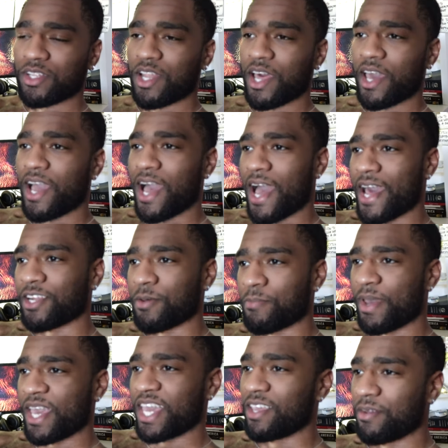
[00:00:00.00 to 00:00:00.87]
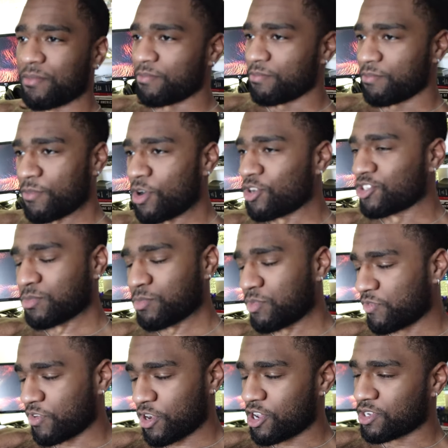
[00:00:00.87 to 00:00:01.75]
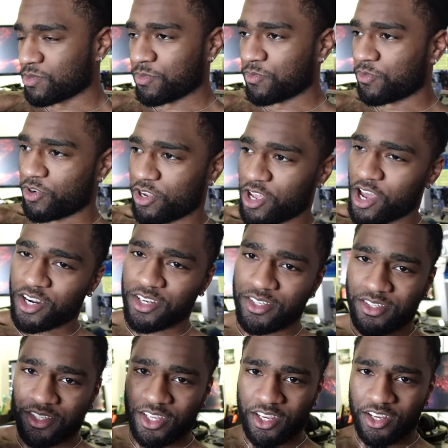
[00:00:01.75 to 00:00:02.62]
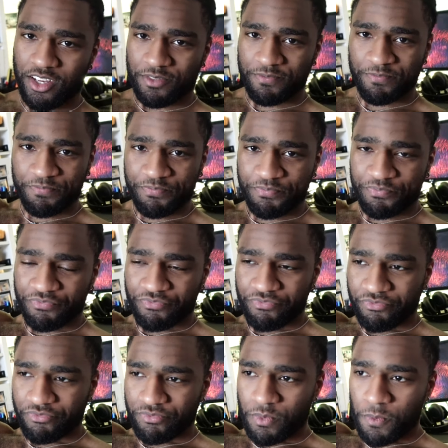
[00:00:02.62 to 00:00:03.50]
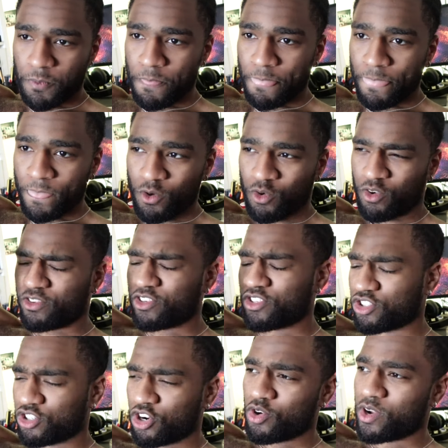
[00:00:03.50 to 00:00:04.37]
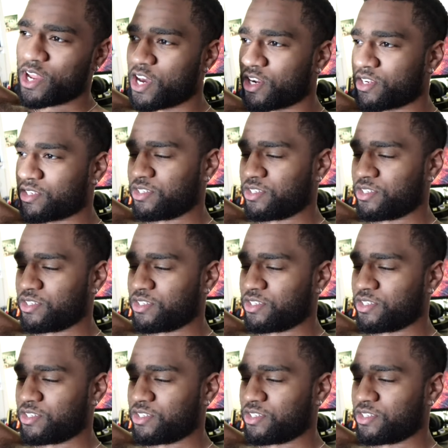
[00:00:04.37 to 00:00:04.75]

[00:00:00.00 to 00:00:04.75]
Like I done made multiple vlogs before y'all done seen, or you can scroll down and